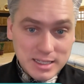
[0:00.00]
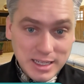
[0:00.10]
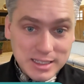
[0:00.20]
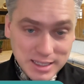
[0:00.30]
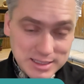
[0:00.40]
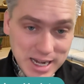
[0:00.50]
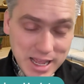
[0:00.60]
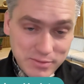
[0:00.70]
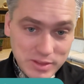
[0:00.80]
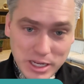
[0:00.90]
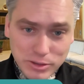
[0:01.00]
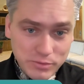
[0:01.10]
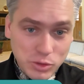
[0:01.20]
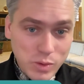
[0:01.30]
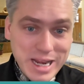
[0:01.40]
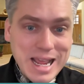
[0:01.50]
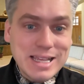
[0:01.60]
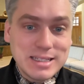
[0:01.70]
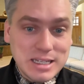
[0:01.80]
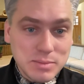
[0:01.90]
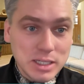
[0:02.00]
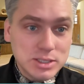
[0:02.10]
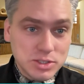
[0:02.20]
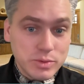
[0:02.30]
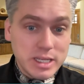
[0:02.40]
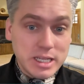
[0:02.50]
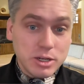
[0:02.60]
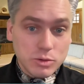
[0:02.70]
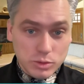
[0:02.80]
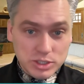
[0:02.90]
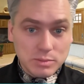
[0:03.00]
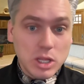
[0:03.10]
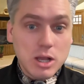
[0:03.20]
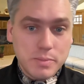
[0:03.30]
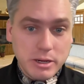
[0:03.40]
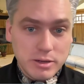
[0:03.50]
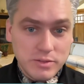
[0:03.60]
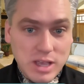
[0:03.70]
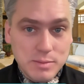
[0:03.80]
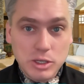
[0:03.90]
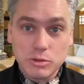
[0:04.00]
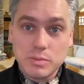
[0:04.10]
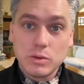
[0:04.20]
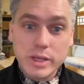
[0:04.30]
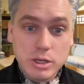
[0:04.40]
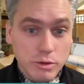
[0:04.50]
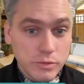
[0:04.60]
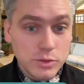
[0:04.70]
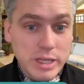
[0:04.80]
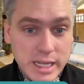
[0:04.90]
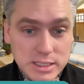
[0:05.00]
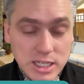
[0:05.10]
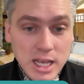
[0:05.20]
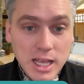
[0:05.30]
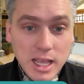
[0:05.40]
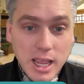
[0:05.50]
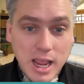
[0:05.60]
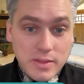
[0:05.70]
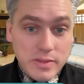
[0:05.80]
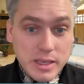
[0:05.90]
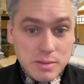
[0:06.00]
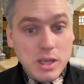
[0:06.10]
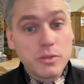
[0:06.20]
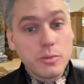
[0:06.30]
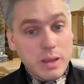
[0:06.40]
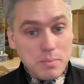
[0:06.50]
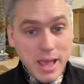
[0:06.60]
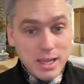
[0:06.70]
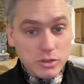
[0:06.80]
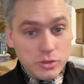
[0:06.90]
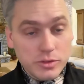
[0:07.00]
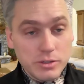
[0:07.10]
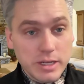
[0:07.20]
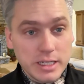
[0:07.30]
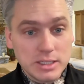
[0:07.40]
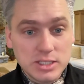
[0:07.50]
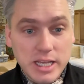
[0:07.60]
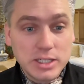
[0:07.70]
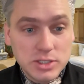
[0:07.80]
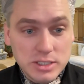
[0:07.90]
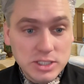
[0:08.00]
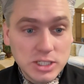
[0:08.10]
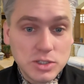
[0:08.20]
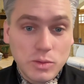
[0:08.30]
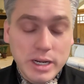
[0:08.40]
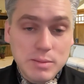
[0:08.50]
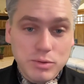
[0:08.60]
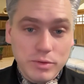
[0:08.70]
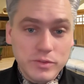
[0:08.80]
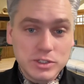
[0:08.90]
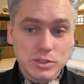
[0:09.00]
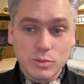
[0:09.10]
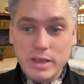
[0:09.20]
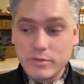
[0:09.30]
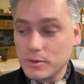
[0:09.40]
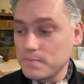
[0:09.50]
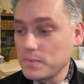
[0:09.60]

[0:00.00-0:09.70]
they don't have to wait 18 months or a year or some long period of time. It could be a week or a few days, and then they can be on their way back to the United States. So the 601A Provisional Waiver